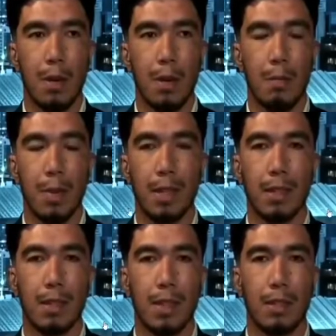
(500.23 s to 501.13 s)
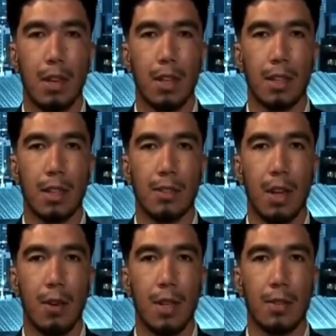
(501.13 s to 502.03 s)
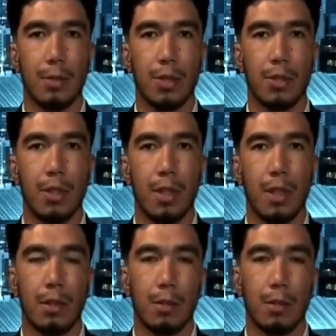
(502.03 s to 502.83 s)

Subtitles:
Mainly they target Hazaras, which they,